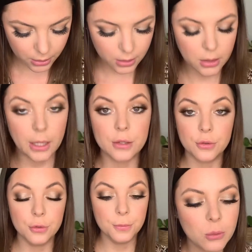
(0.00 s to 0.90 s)

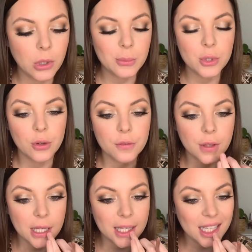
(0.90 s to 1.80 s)
Natural. Wiped off
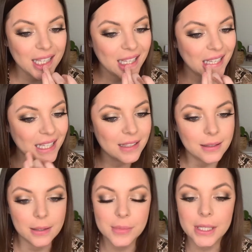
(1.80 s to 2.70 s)
that
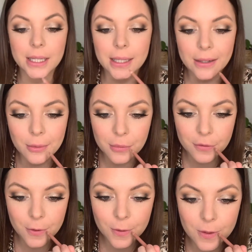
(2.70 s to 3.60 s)
lip stain I had on
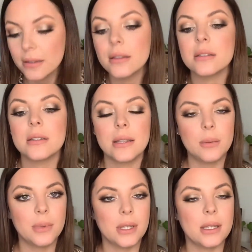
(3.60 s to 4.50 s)
before. The tip
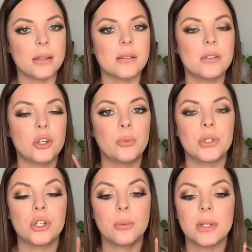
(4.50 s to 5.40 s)
is to
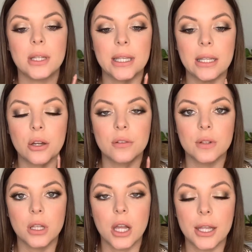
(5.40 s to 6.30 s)
predominantly
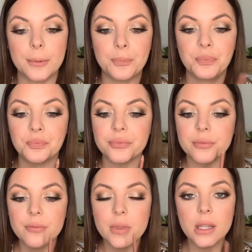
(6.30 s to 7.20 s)
overline
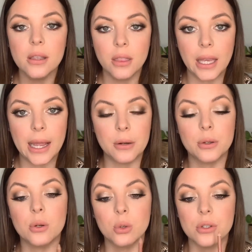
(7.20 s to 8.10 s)
the outer
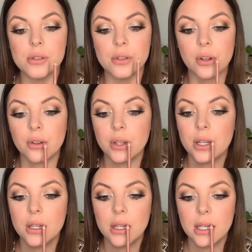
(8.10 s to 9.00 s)
corner, so
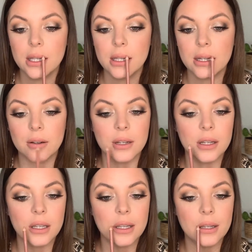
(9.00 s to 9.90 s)
here and
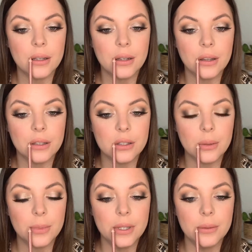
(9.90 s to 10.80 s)
here on the top lip.